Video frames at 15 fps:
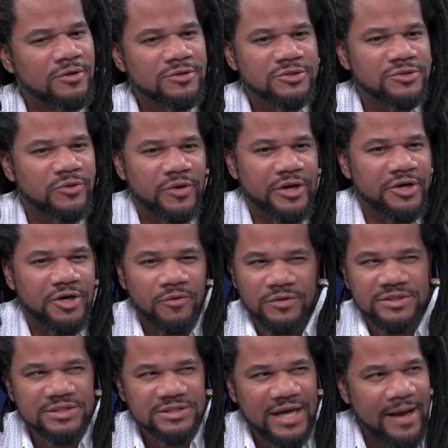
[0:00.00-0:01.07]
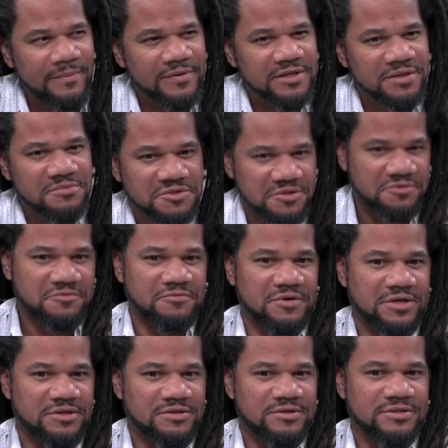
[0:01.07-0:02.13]
So and no one's stopping them. So
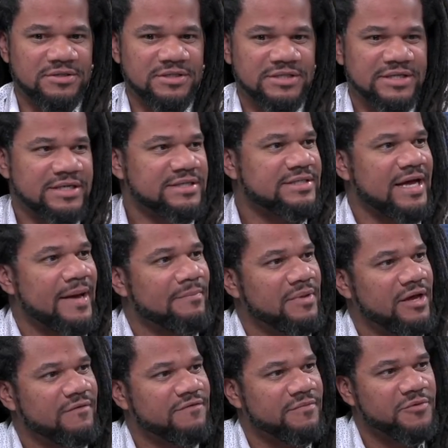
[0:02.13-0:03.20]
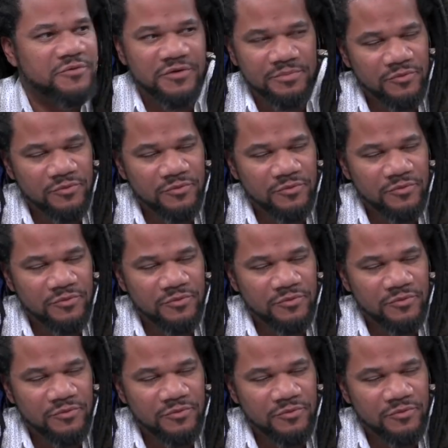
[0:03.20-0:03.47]
what is going to stop me from doing